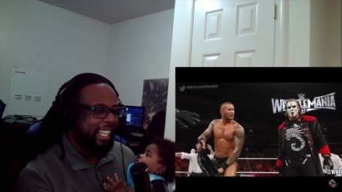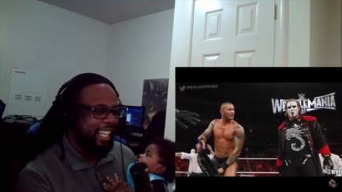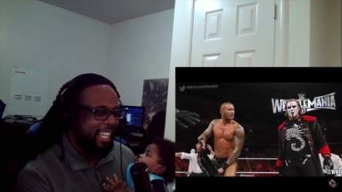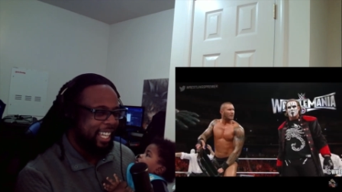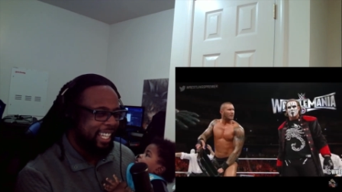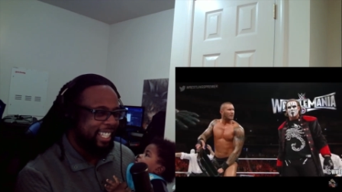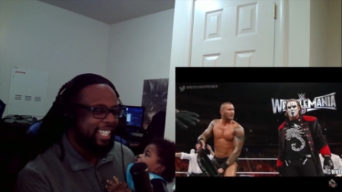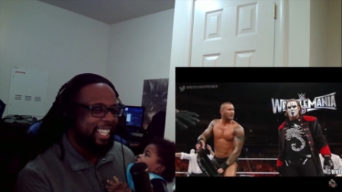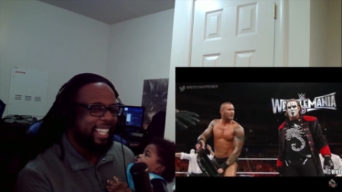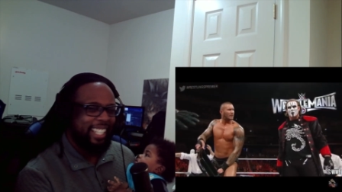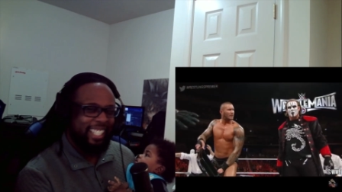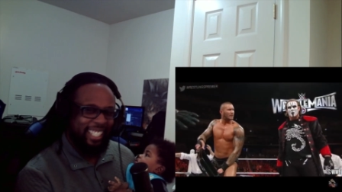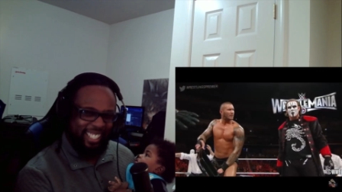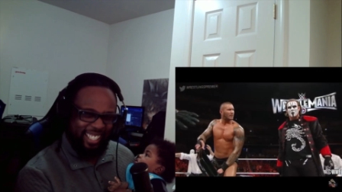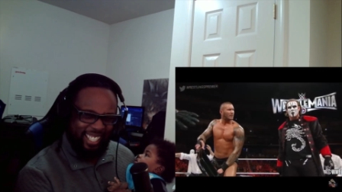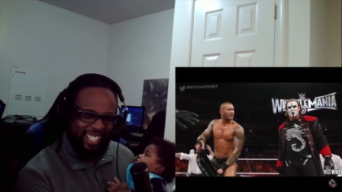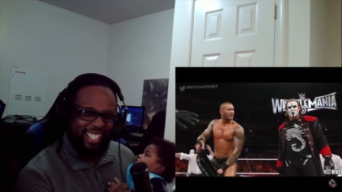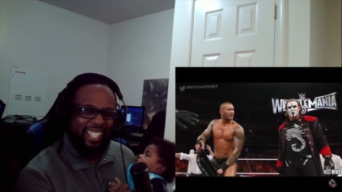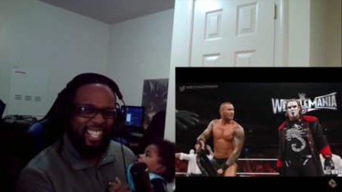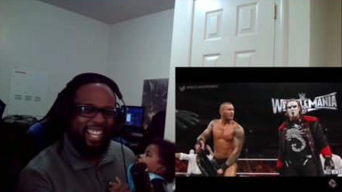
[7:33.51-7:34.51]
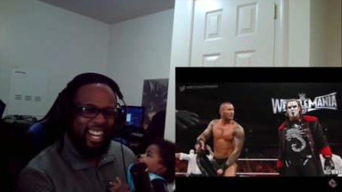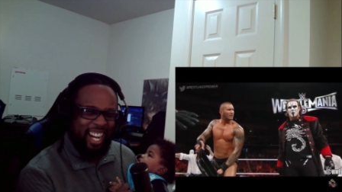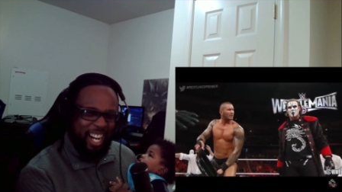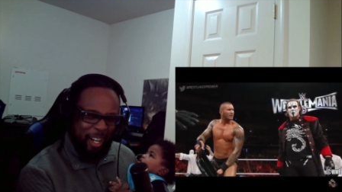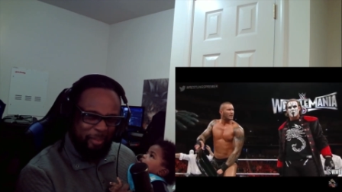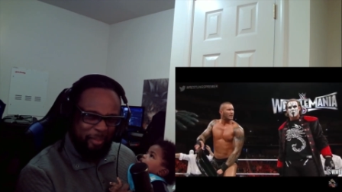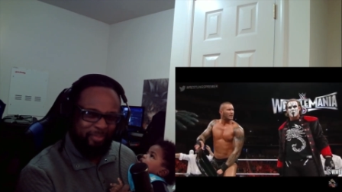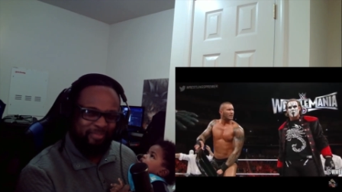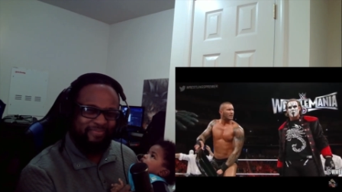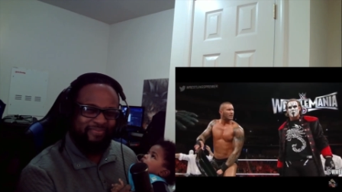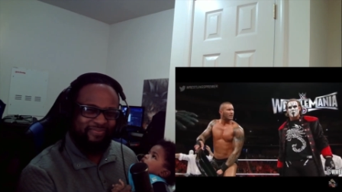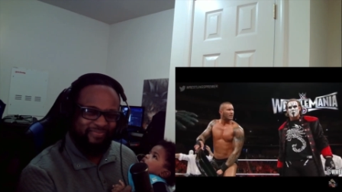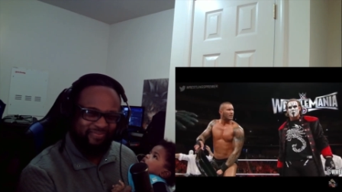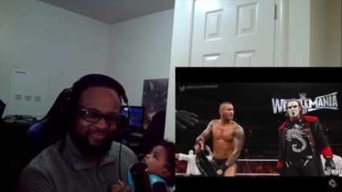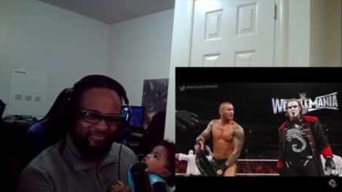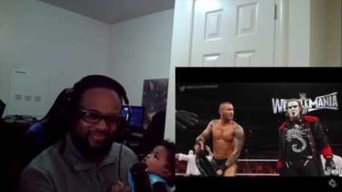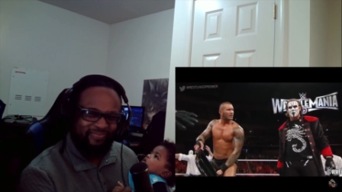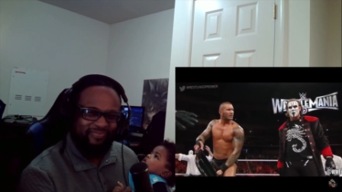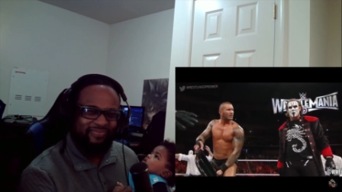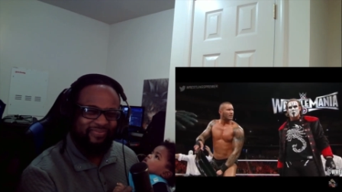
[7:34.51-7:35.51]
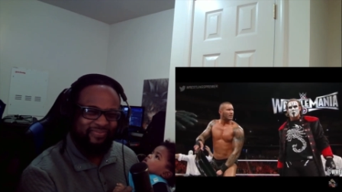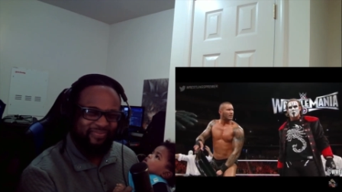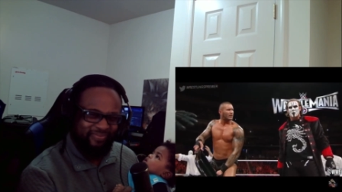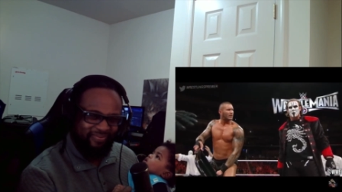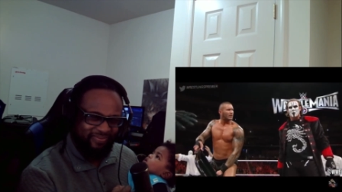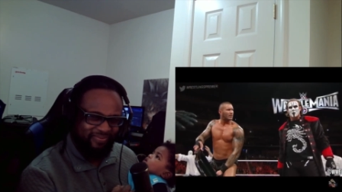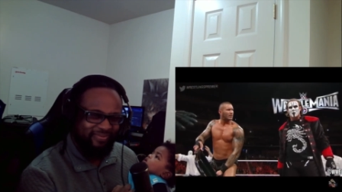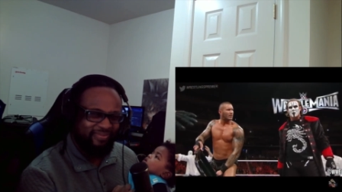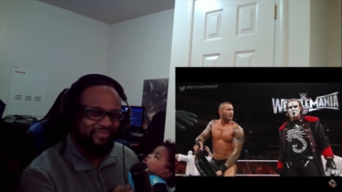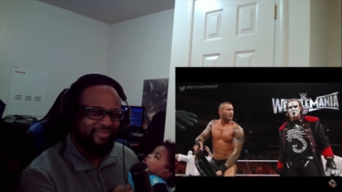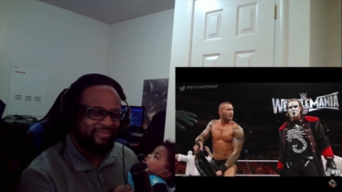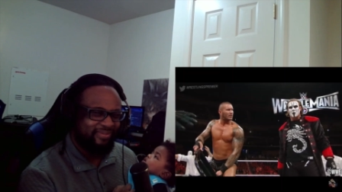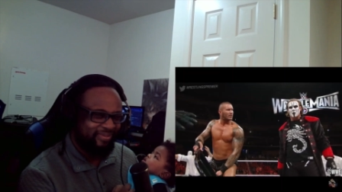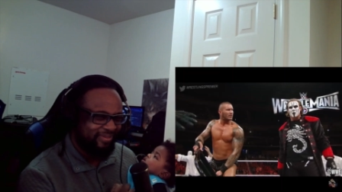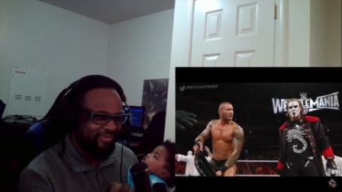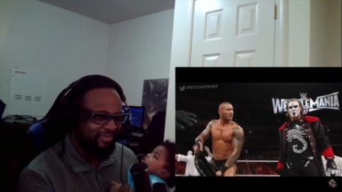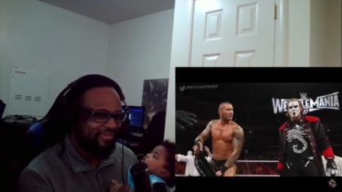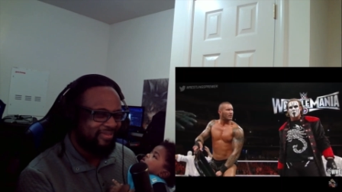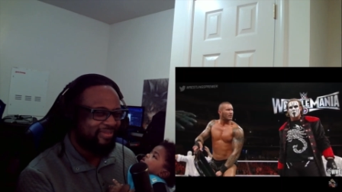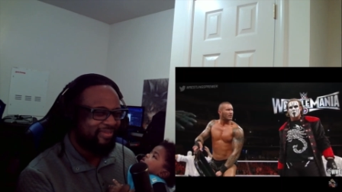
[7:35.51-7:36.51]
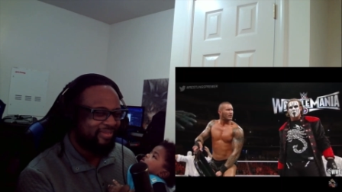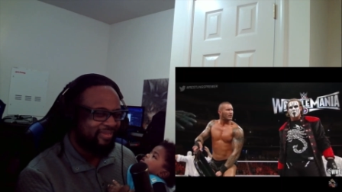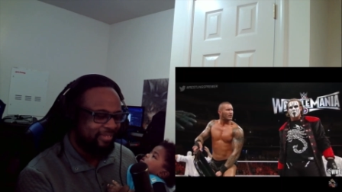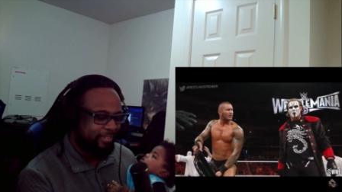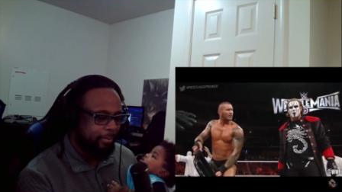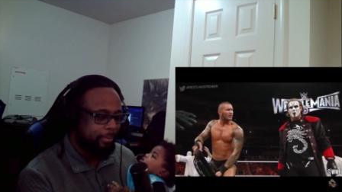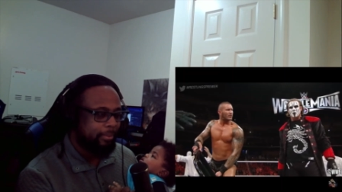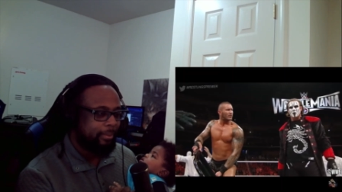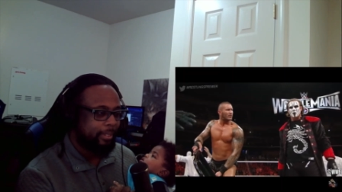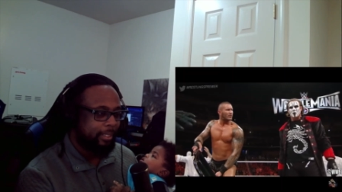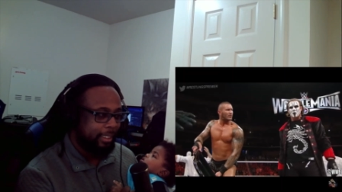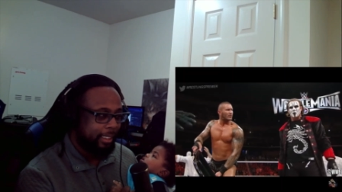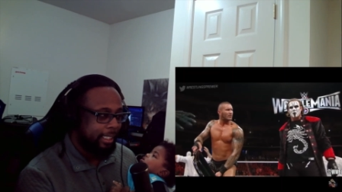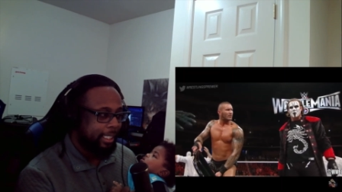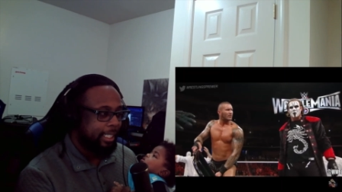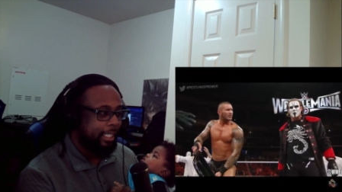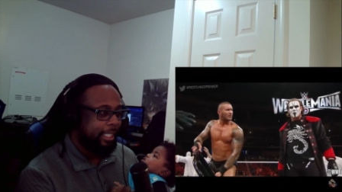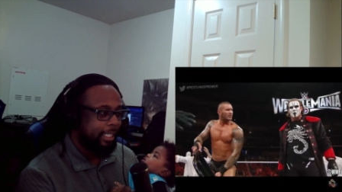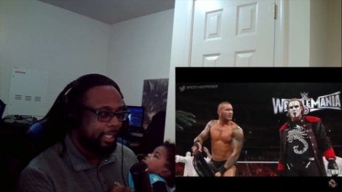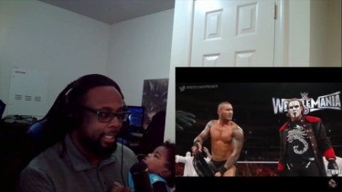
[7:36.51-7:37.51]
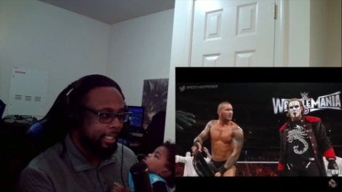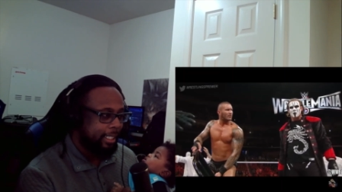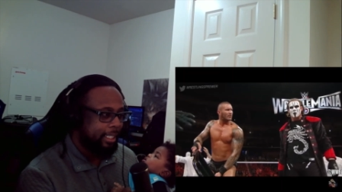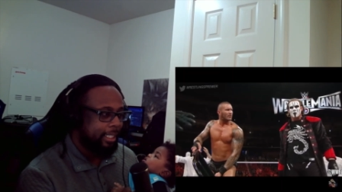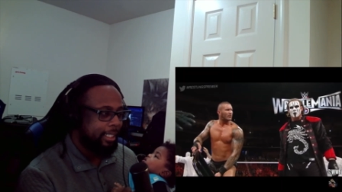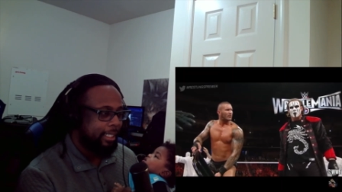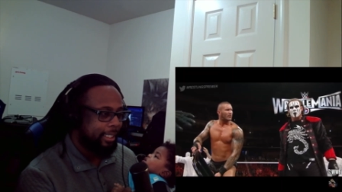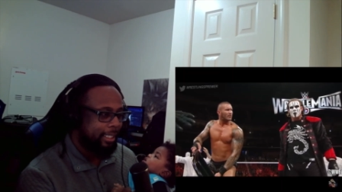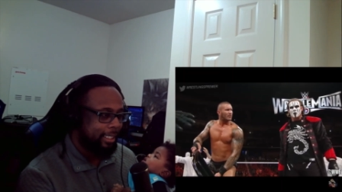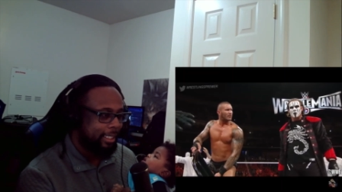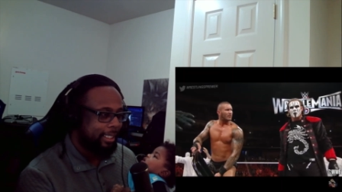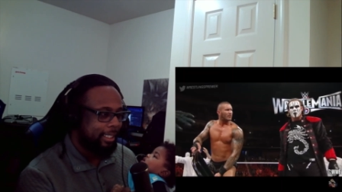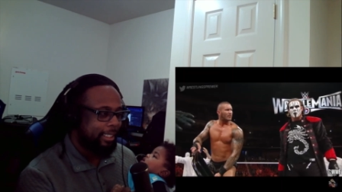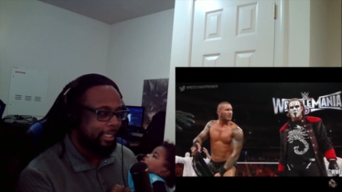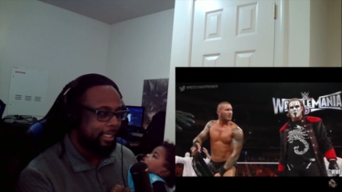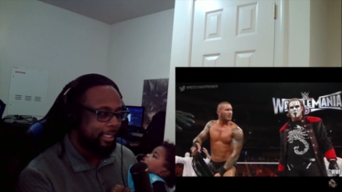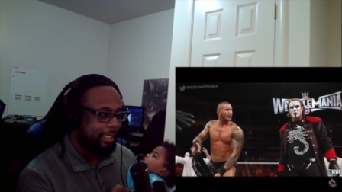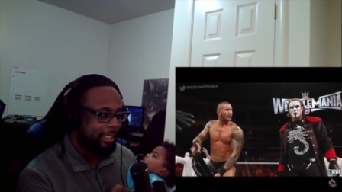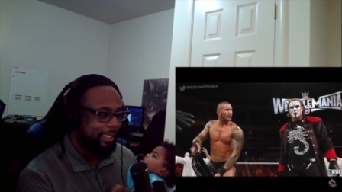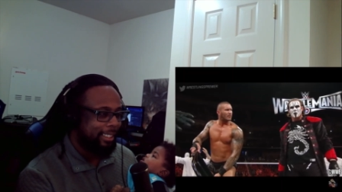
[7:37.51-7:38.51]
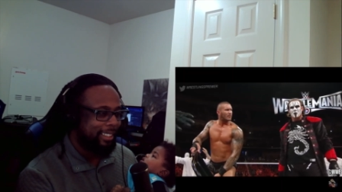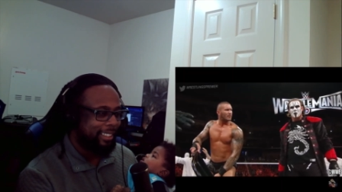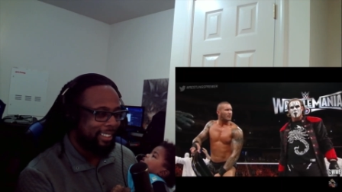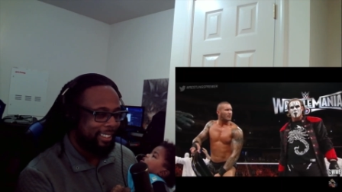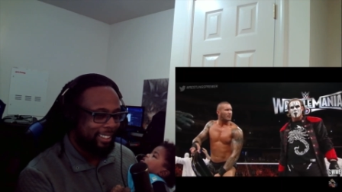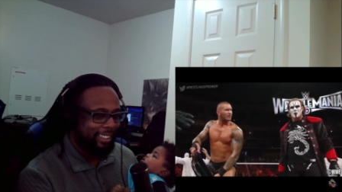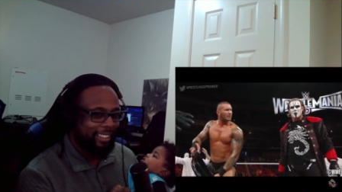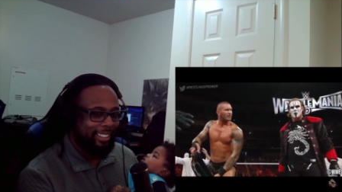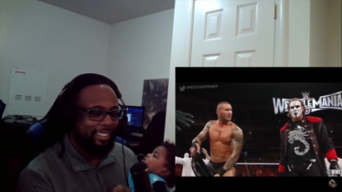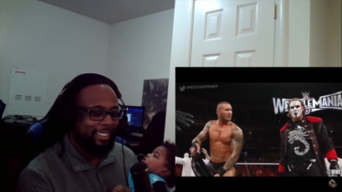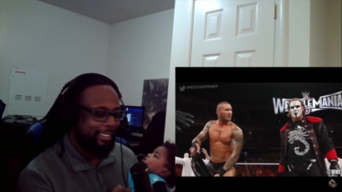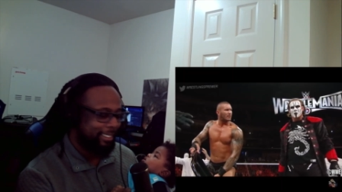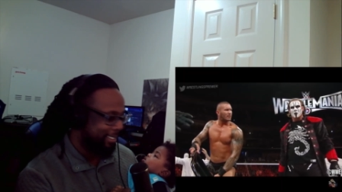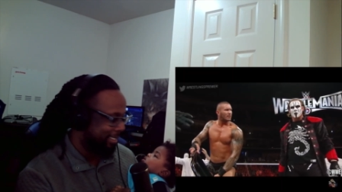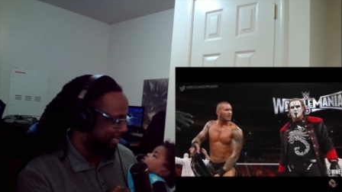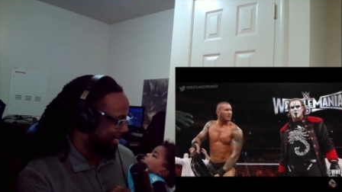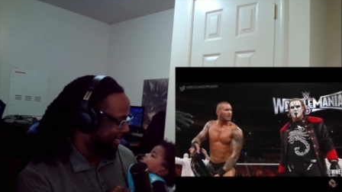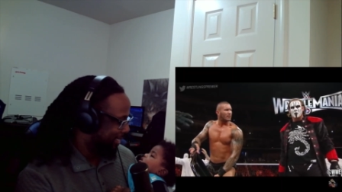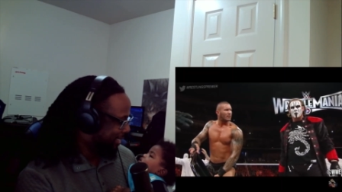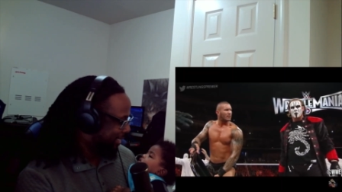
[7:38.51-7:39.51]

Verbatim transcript: Singh, though, was Yo. more than gracious to help, and this image is crazy. It's almost surreal, the fact that Randy Orton